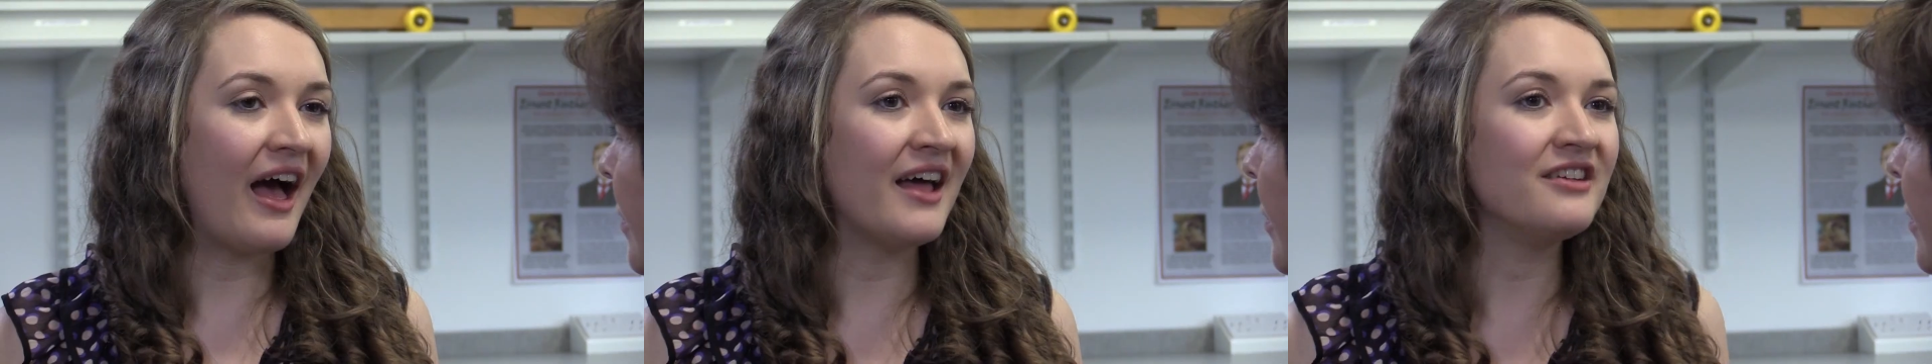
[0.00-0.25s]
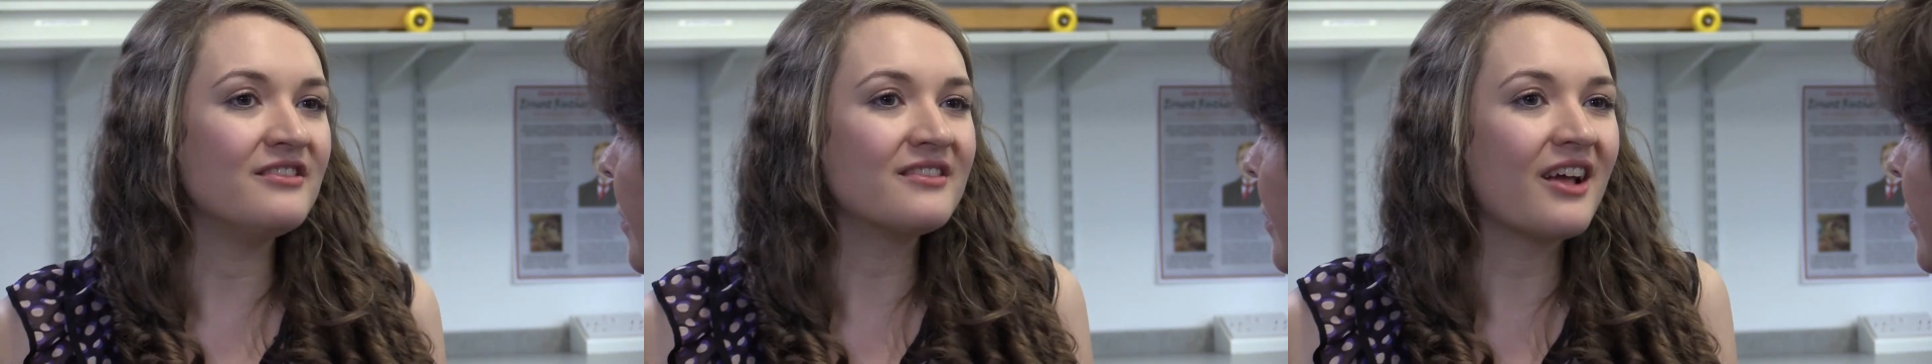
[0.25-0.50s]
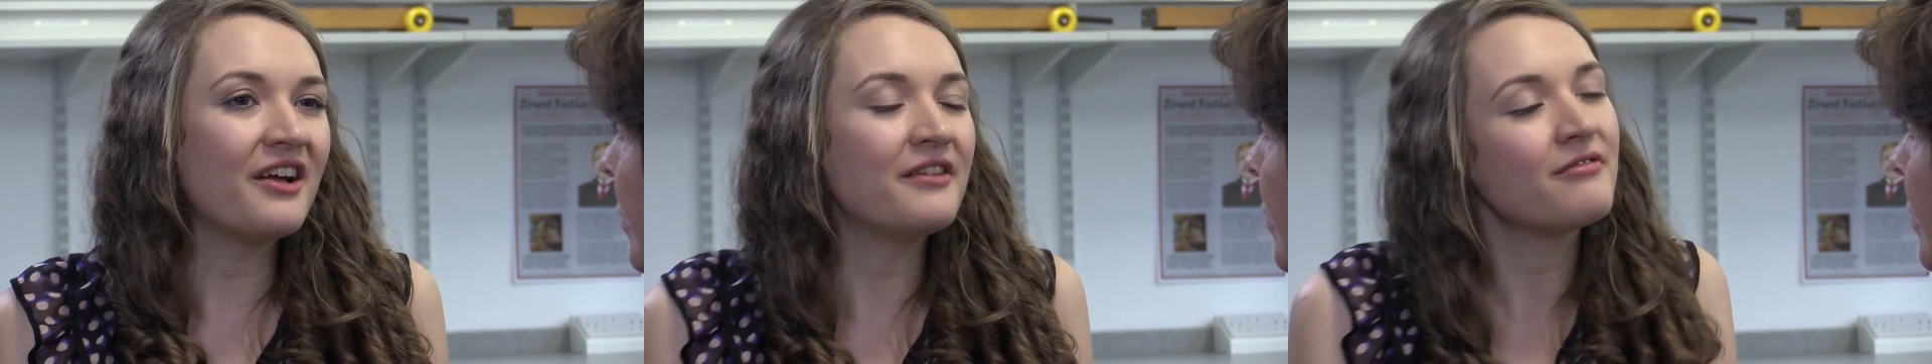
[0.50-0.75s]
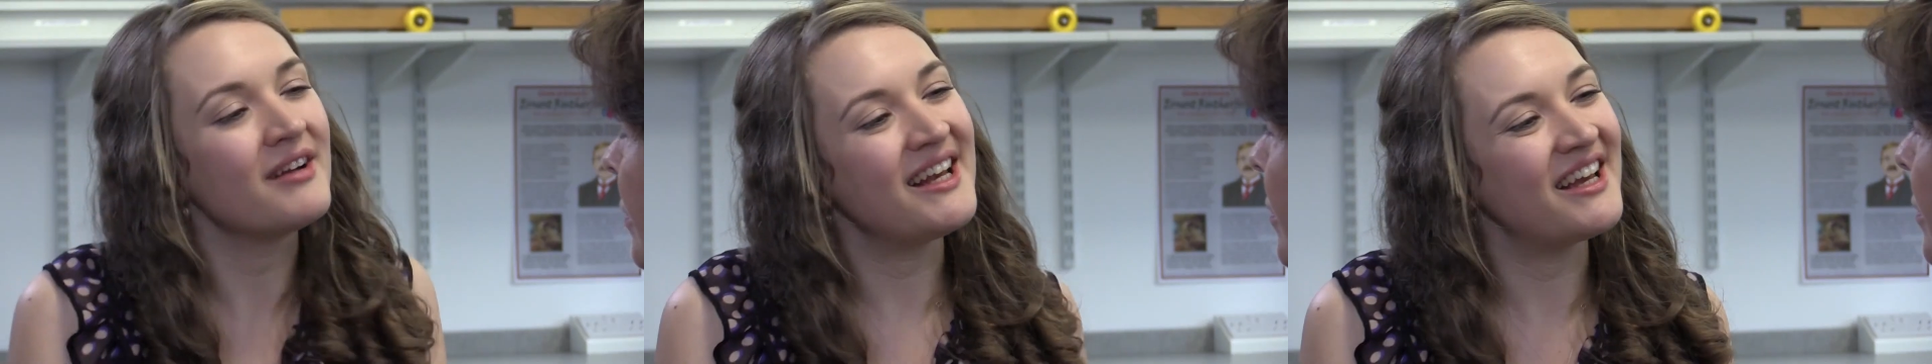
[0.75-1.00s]
and kind
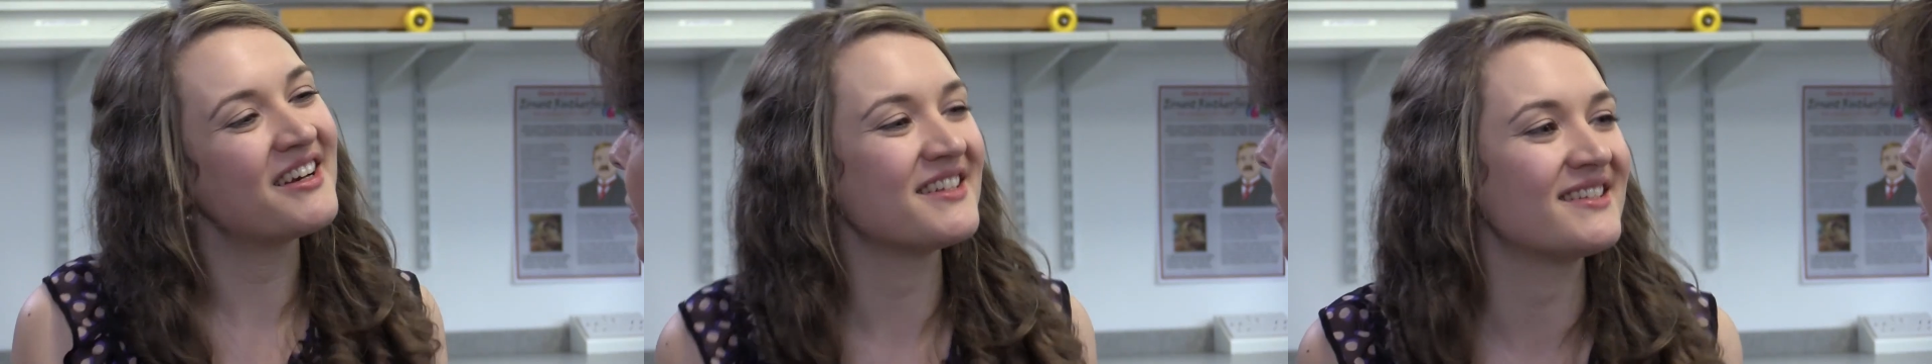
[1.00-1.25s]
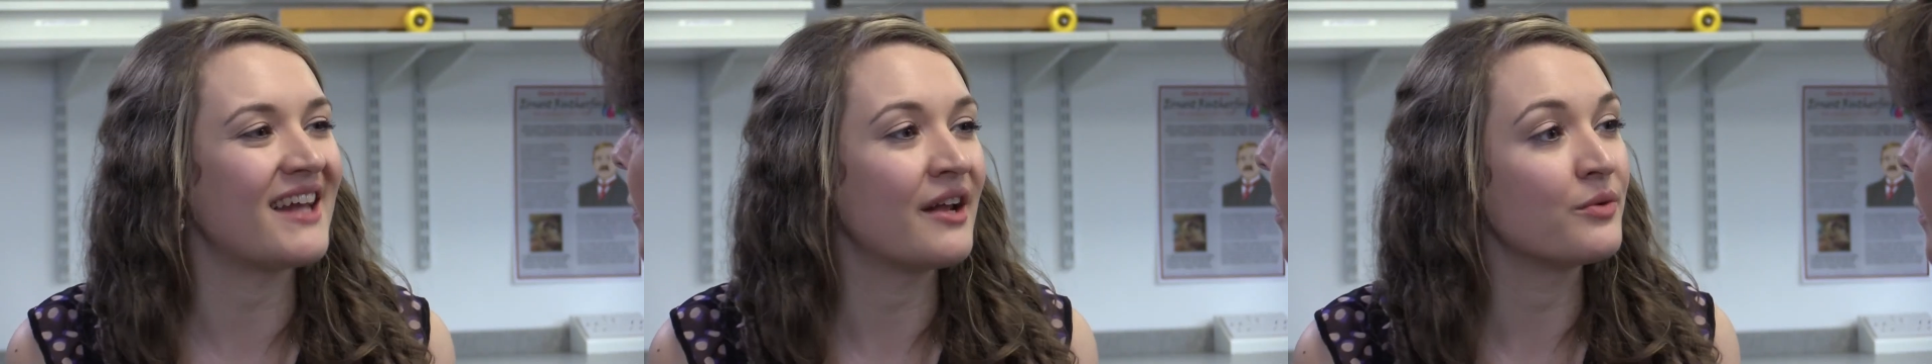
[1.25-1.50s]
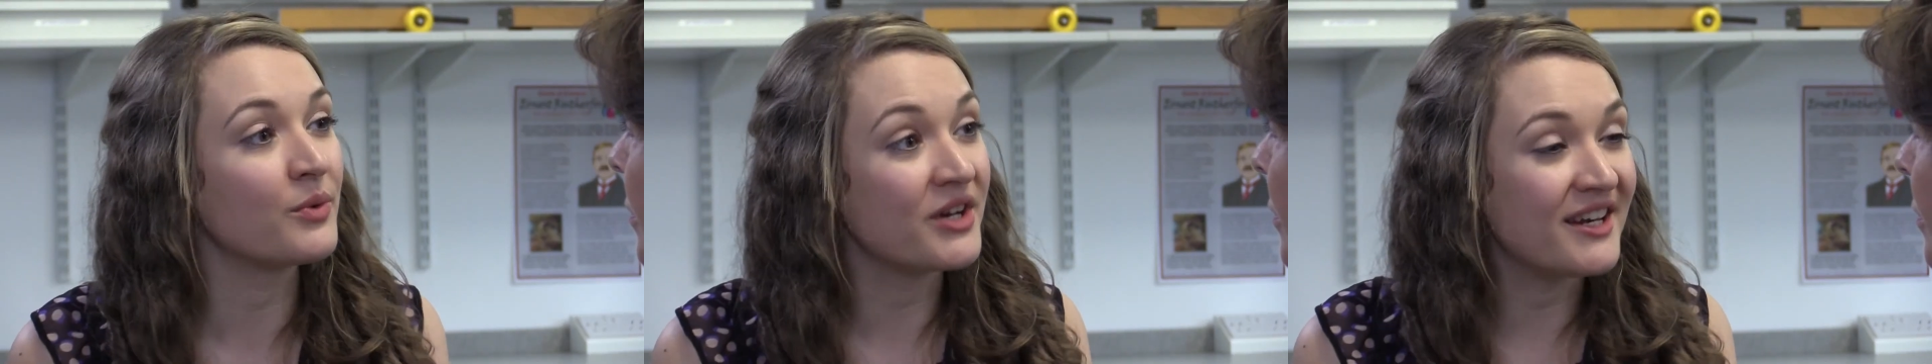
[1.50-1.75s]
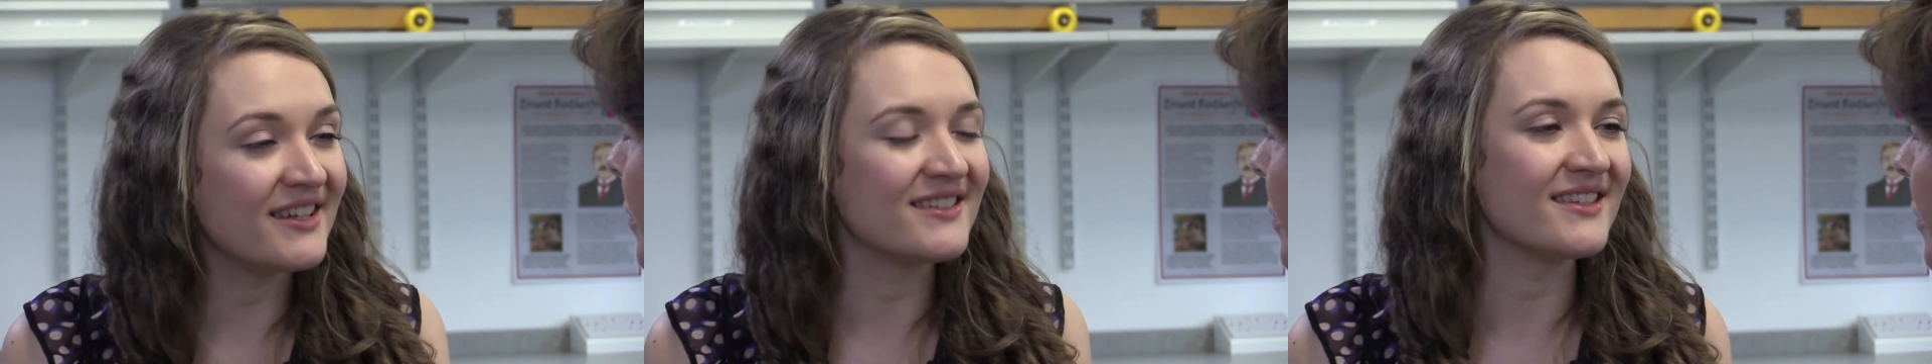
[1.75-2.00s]
of really understand what
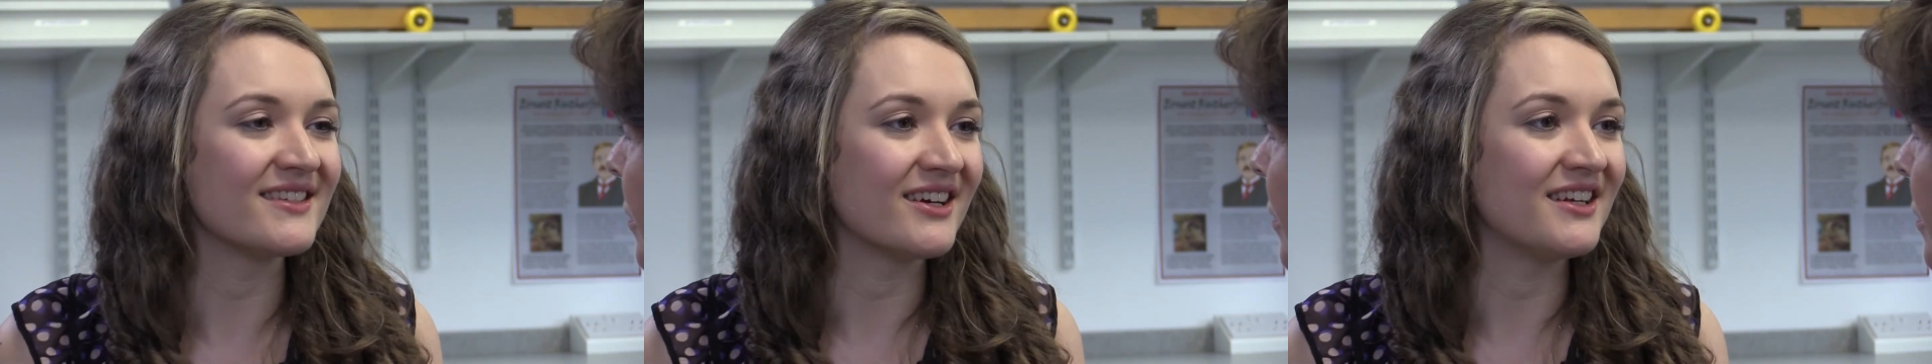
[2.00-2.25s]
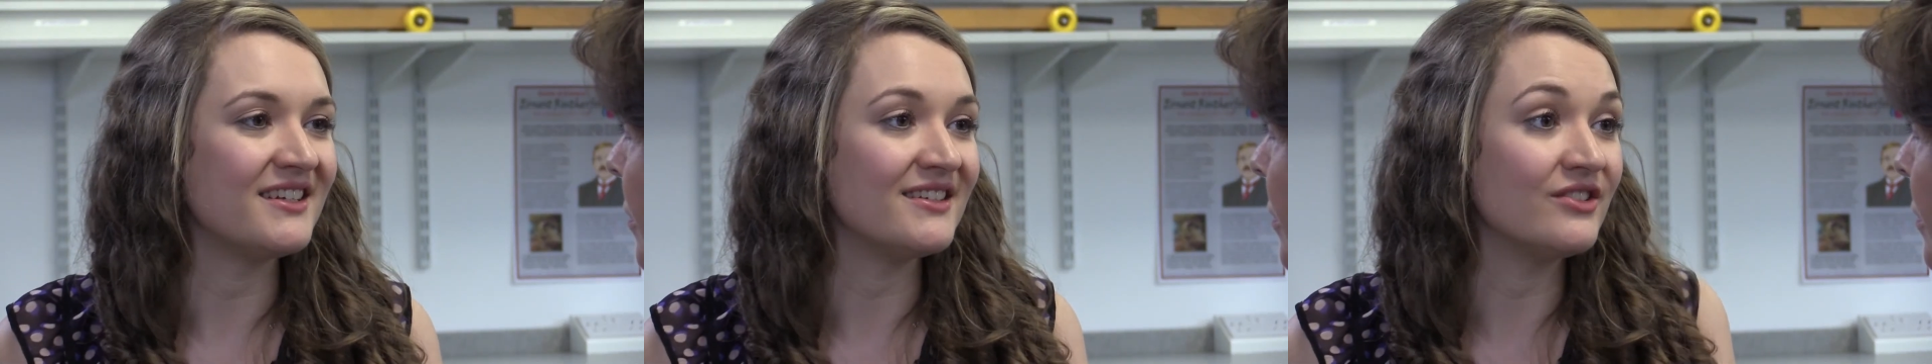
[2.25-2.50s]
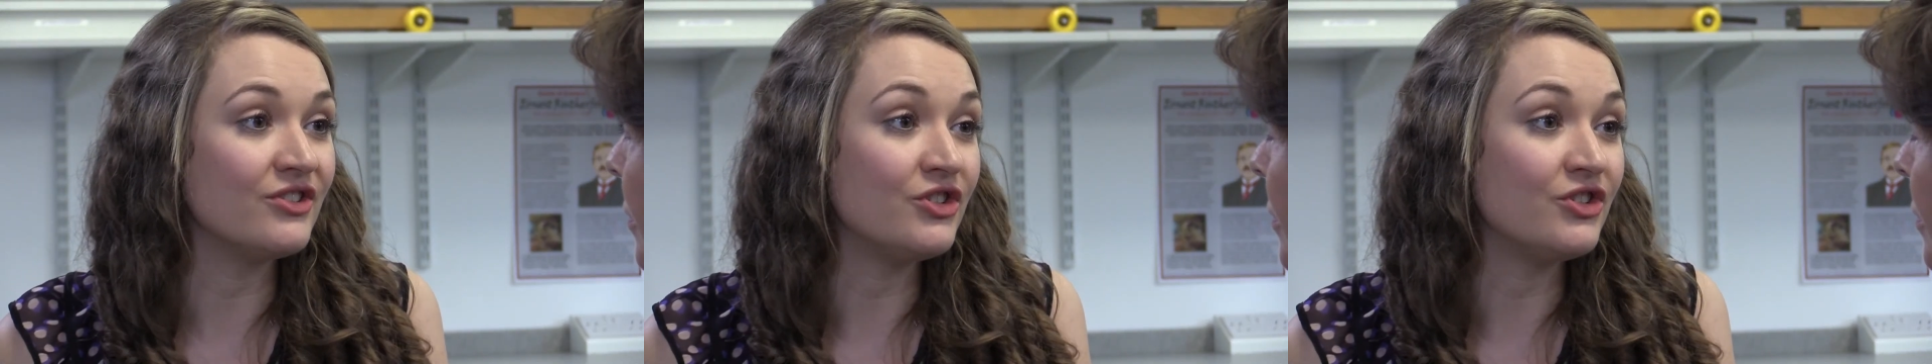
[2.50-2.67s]
it is that scientists